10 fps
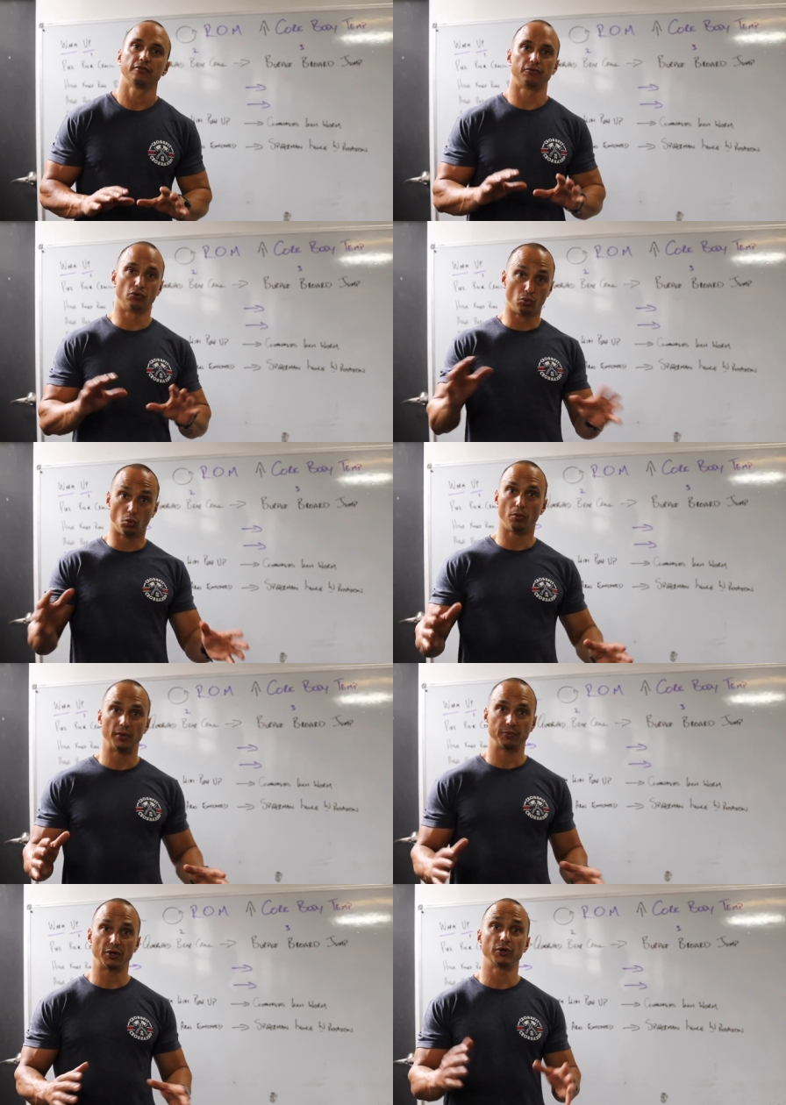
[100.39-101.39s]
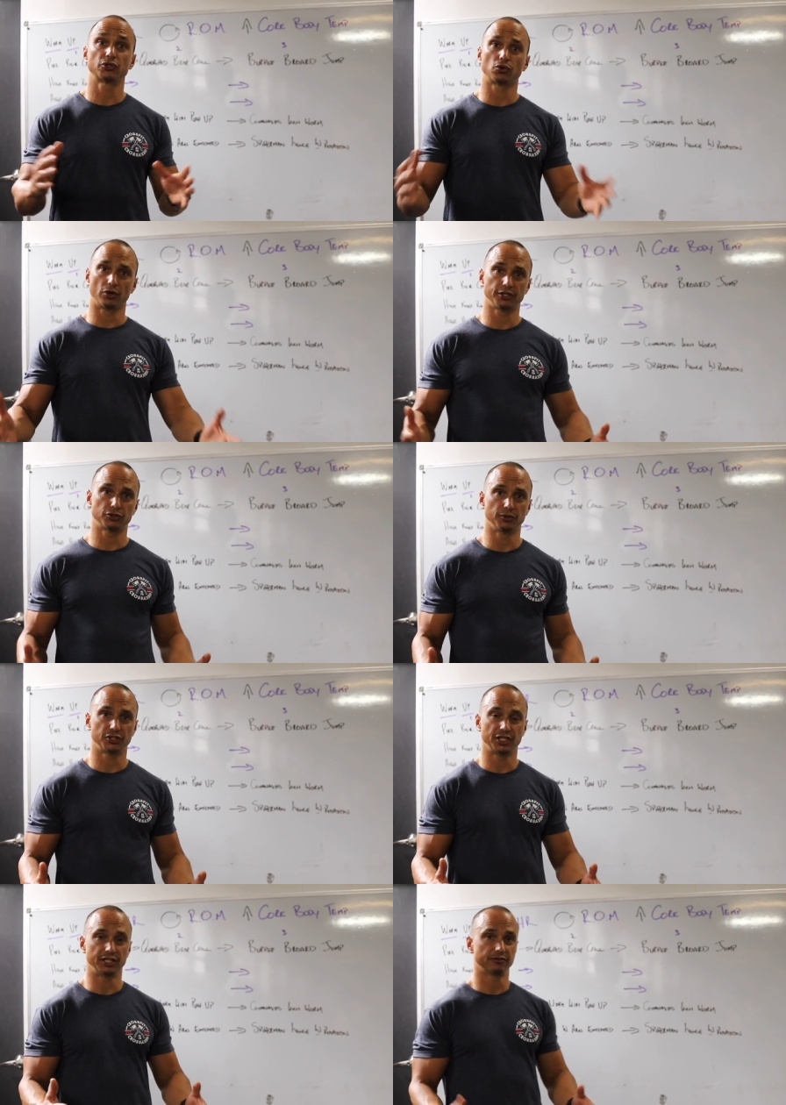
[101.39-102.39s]
for a warm-up that we're trying to
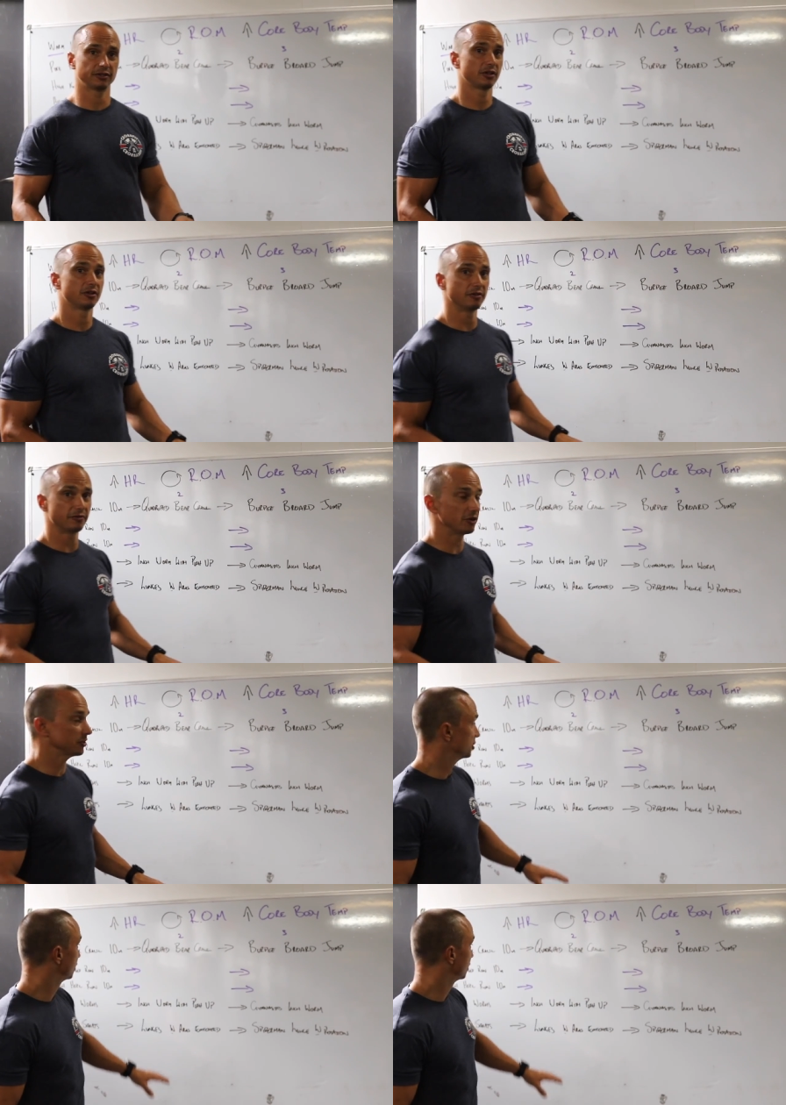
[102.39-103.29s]
achieve. The first